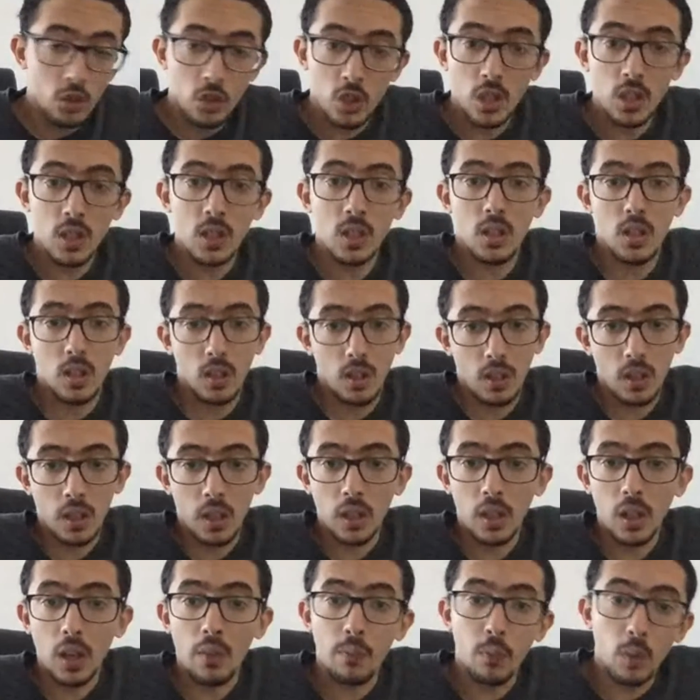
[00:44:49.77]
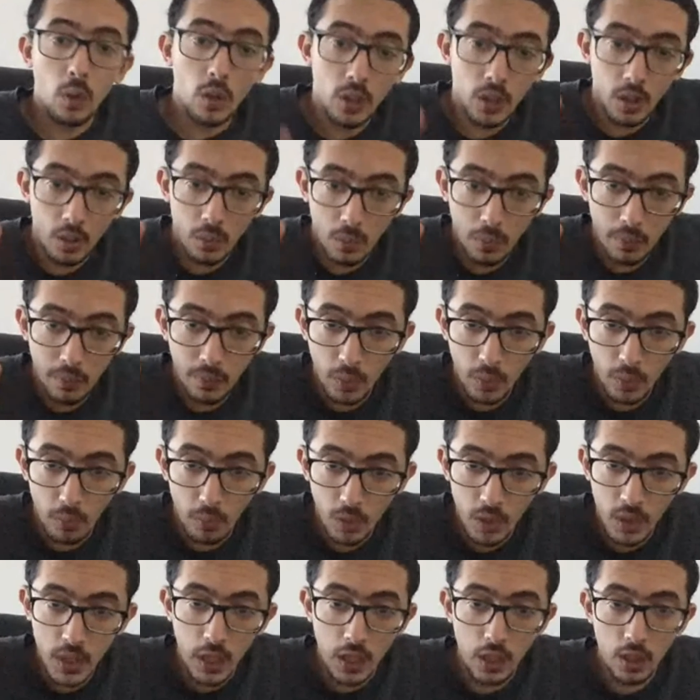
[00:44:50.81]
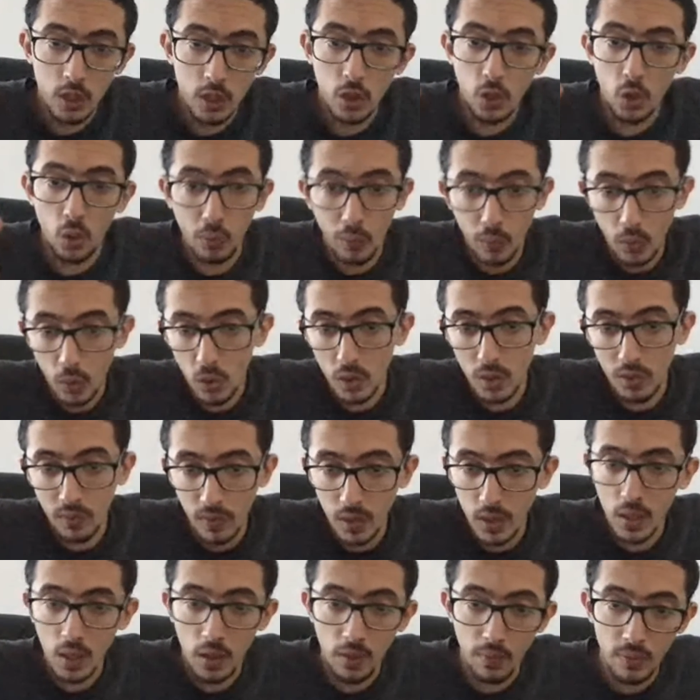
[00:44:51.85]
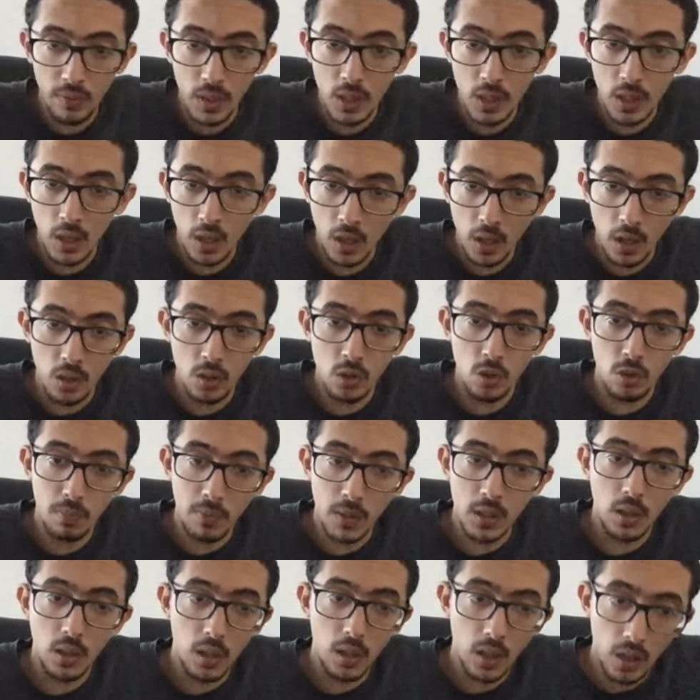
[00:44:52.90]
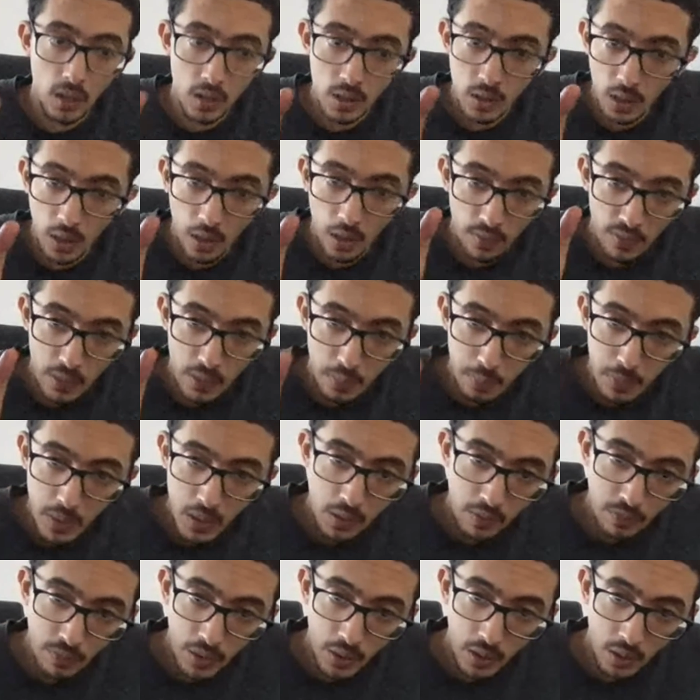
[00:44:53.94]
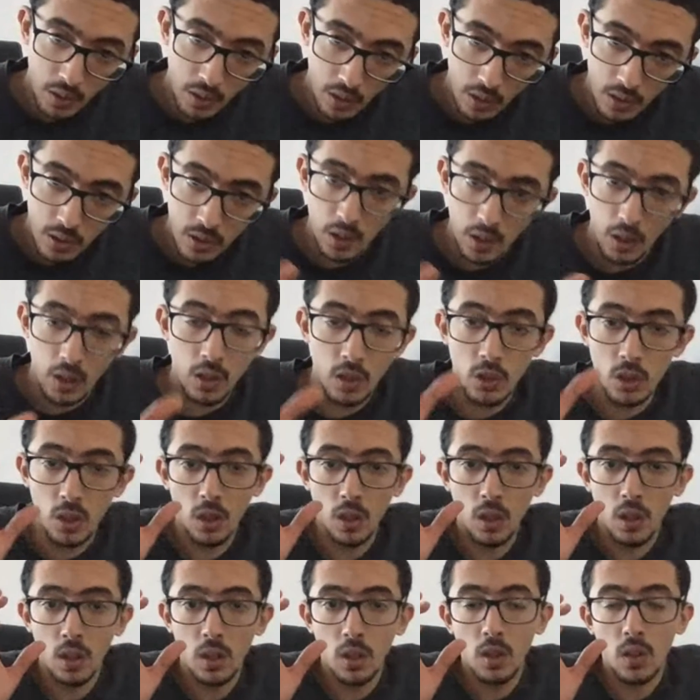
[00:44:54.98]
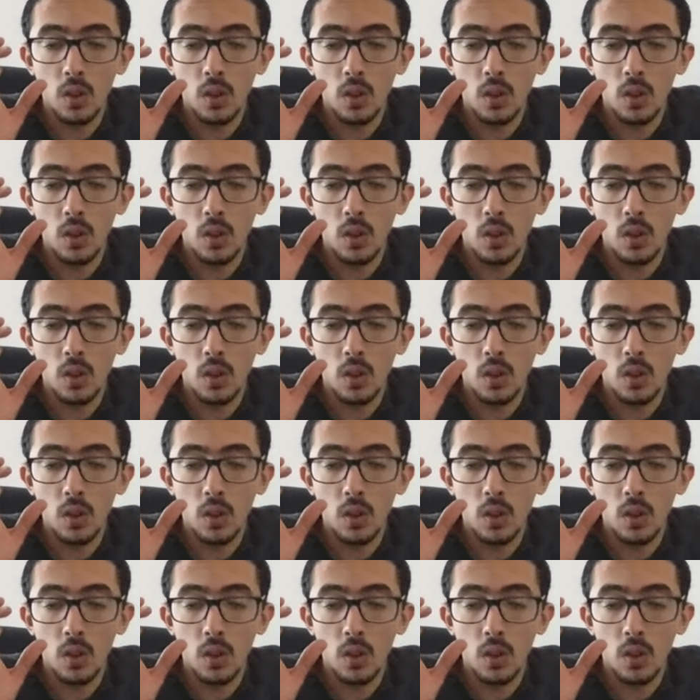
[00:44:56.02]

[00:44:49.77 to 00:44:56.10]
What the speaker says: just like avoiding from the structure, of course, Visa cards or MasterCards, they have specific structure.